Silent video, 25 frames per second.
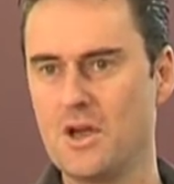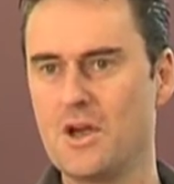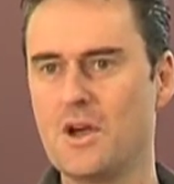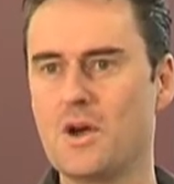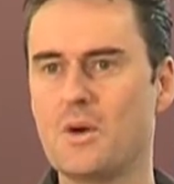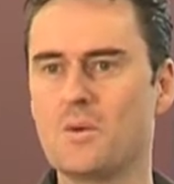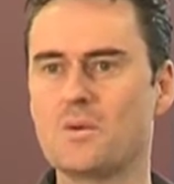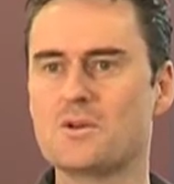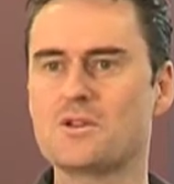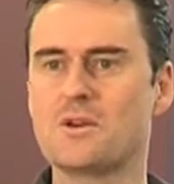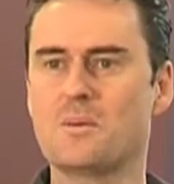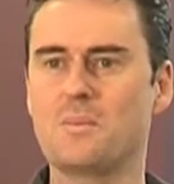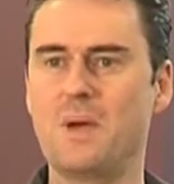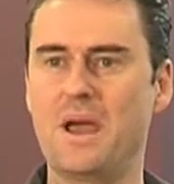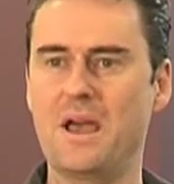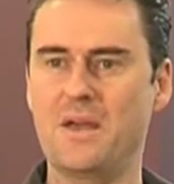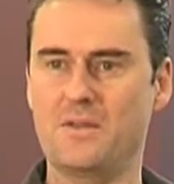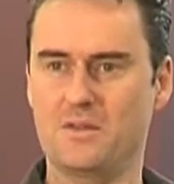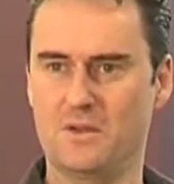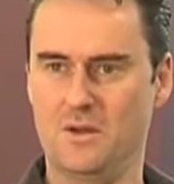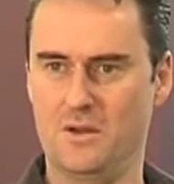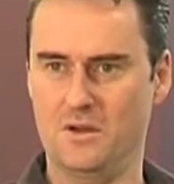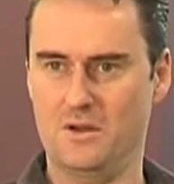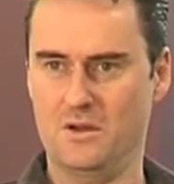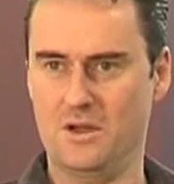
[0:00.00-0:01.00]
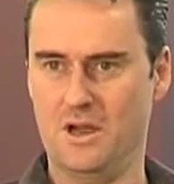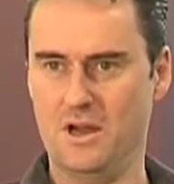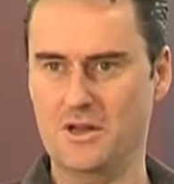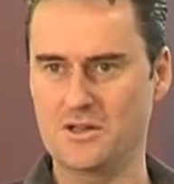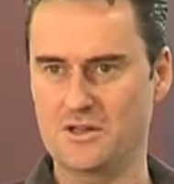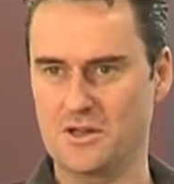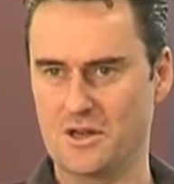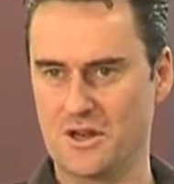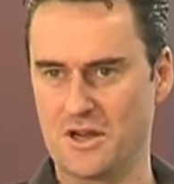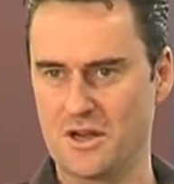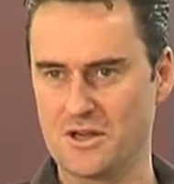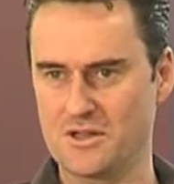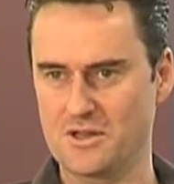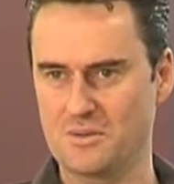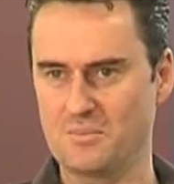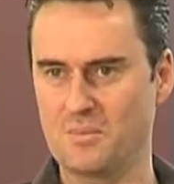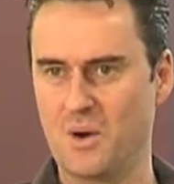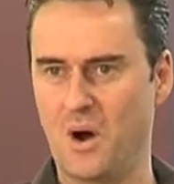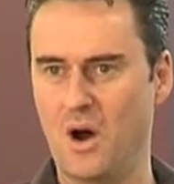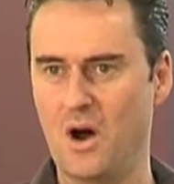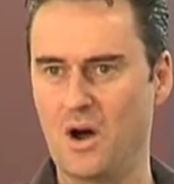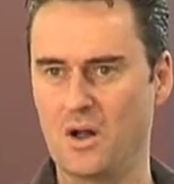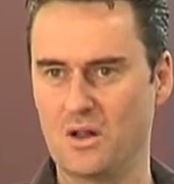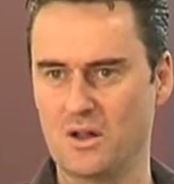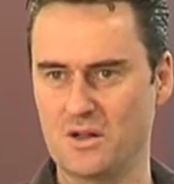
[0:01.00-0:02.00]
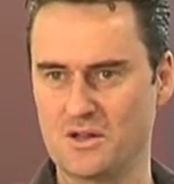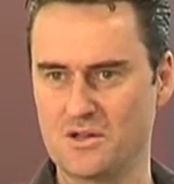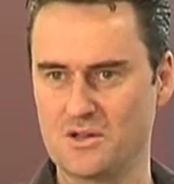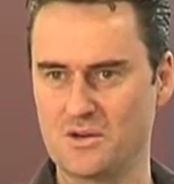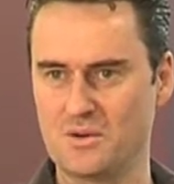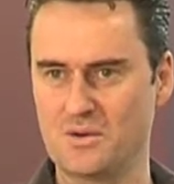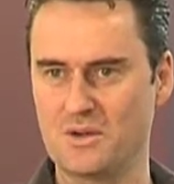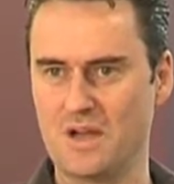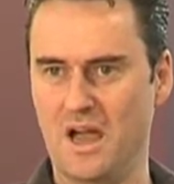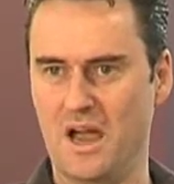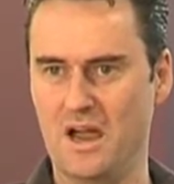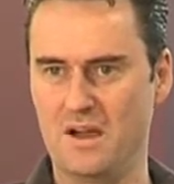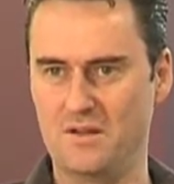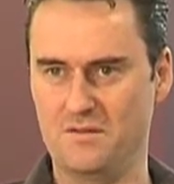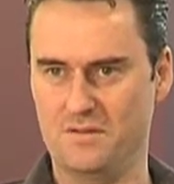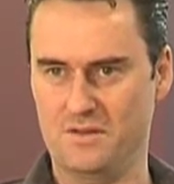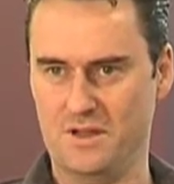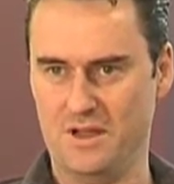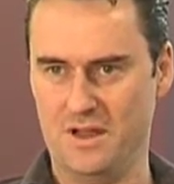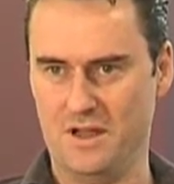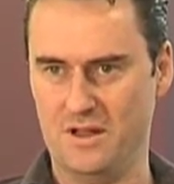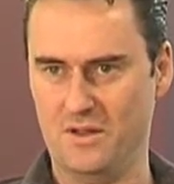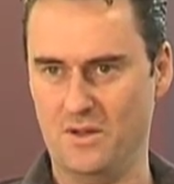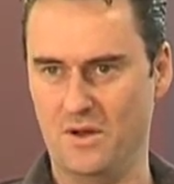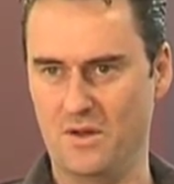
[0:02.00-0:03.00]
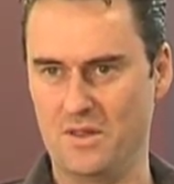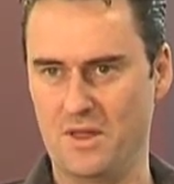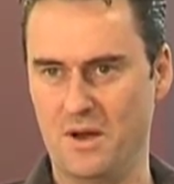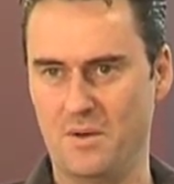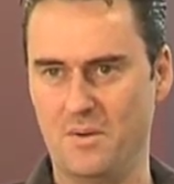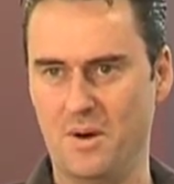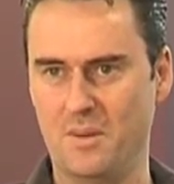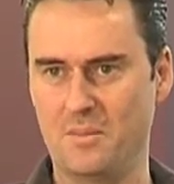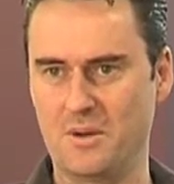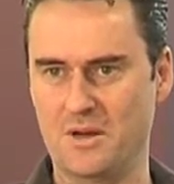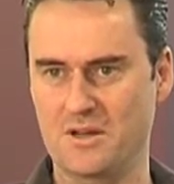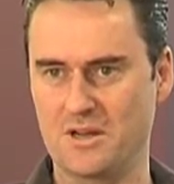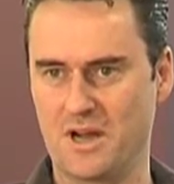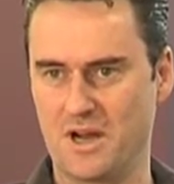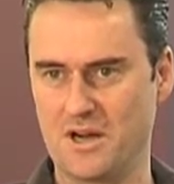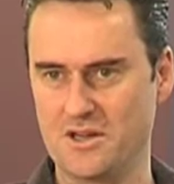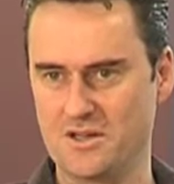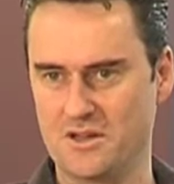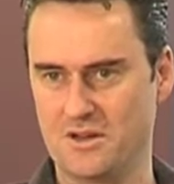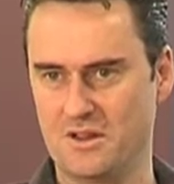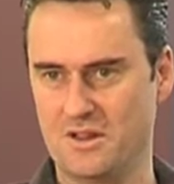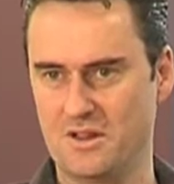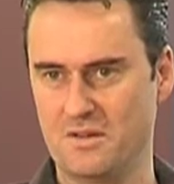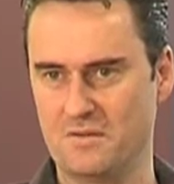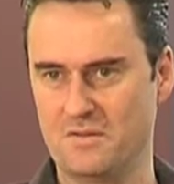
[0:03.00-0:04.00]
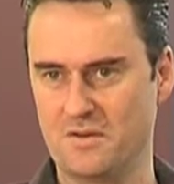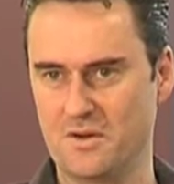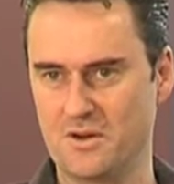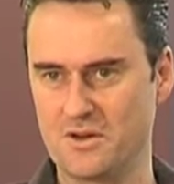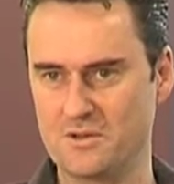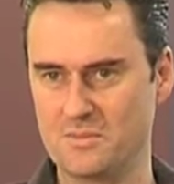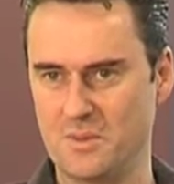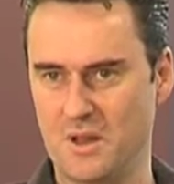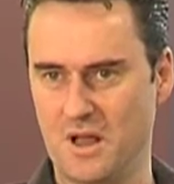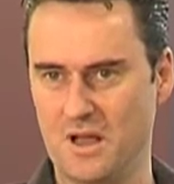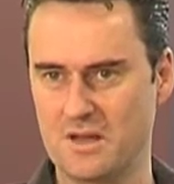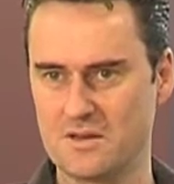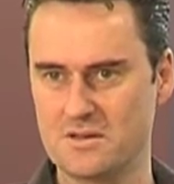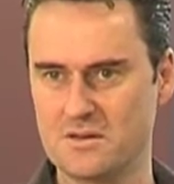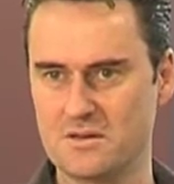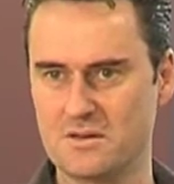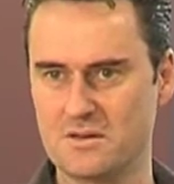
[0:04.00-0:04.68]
It was about the engineers and pilots who gave the airline that reputation in the first place.